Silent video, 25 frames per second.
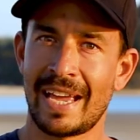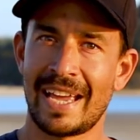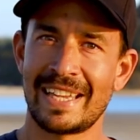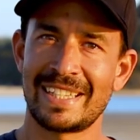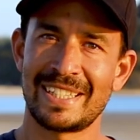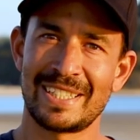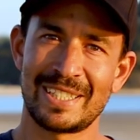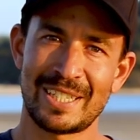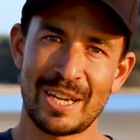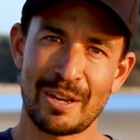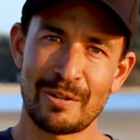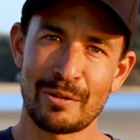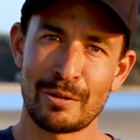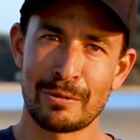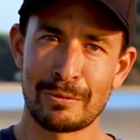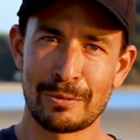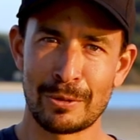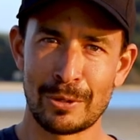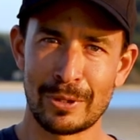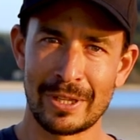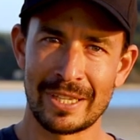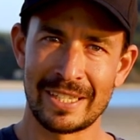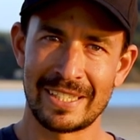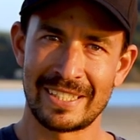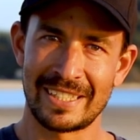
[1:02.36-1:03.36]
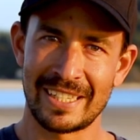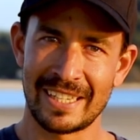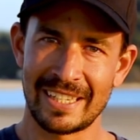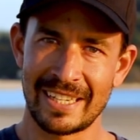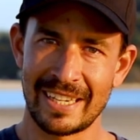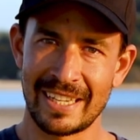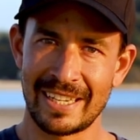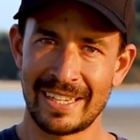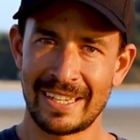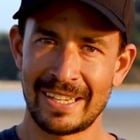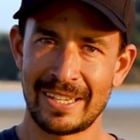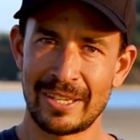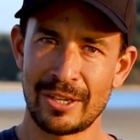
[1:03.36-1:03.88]
As a general rule in
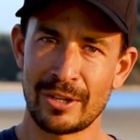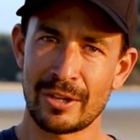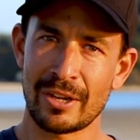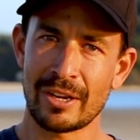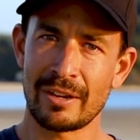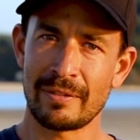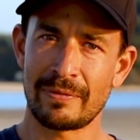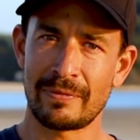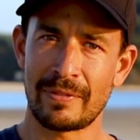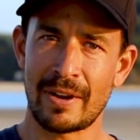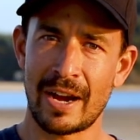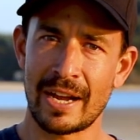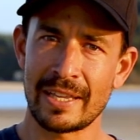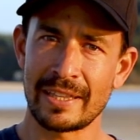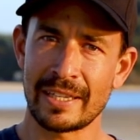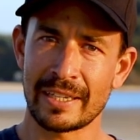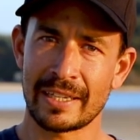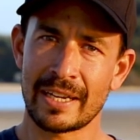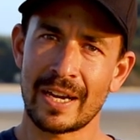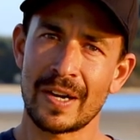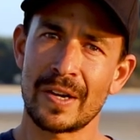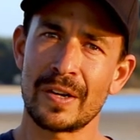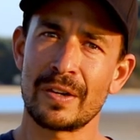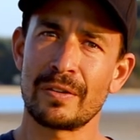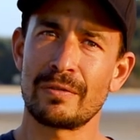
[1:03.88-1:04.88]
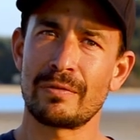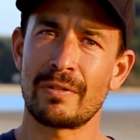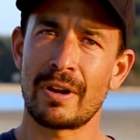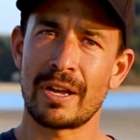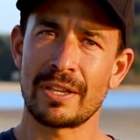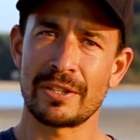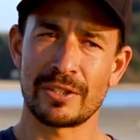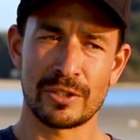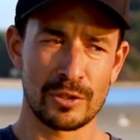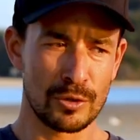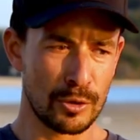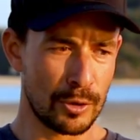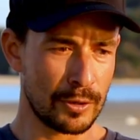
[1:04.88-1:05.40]
Sydney, you're going to find the current
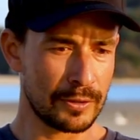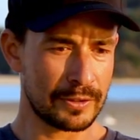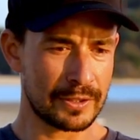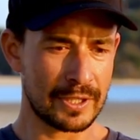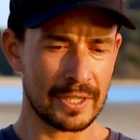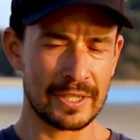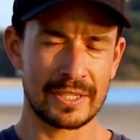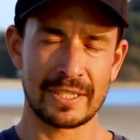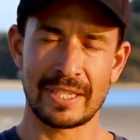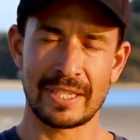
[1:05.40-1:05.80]
runs north to